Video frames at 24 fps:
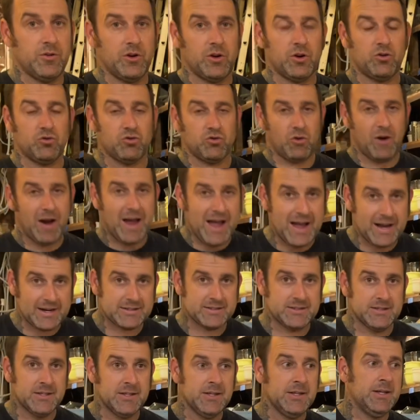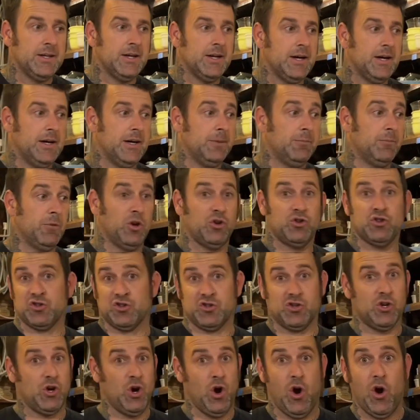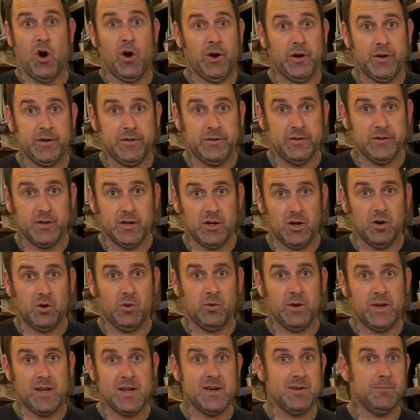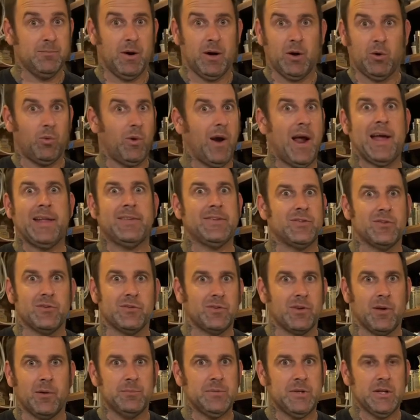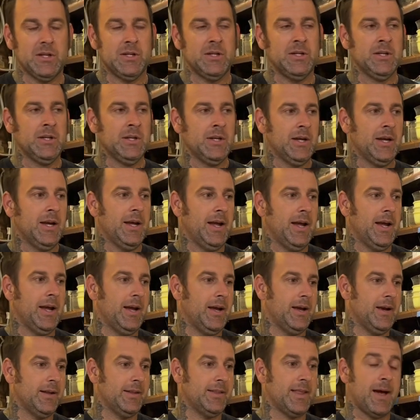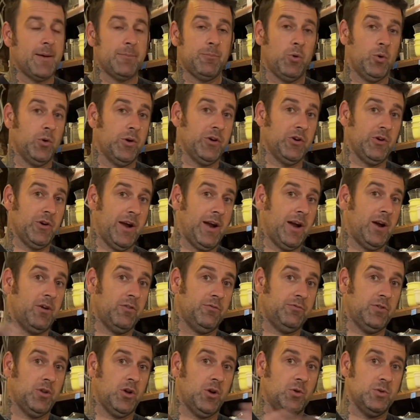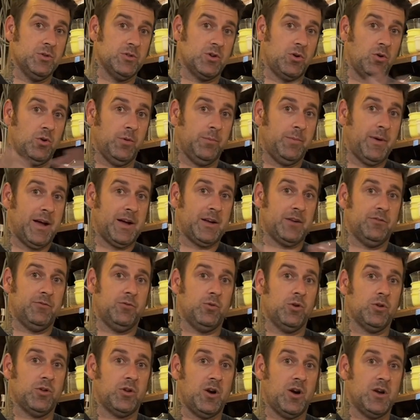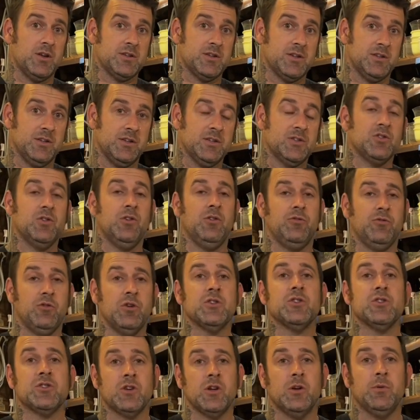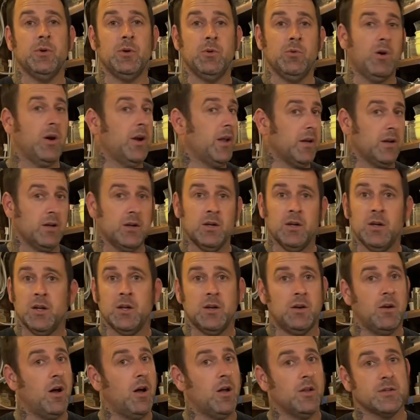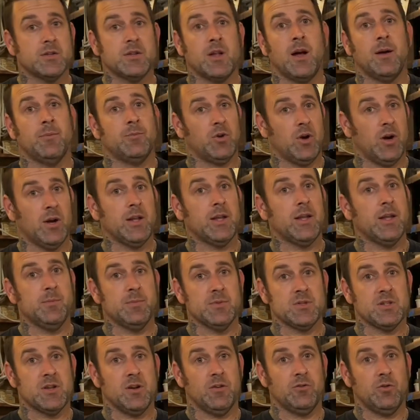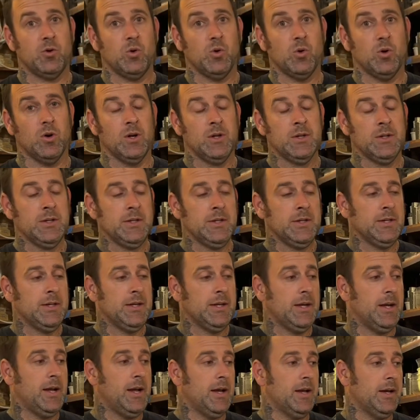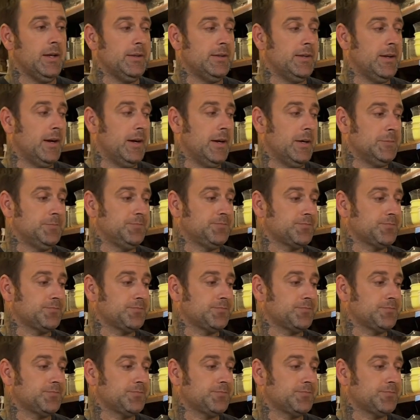they're cracked um, they're just gone, you know, eaten by rats or something. And at that point, your airflow is going back and forth constantly. So your fridge is going to be running nonstop trying to keep itself cool. And uh,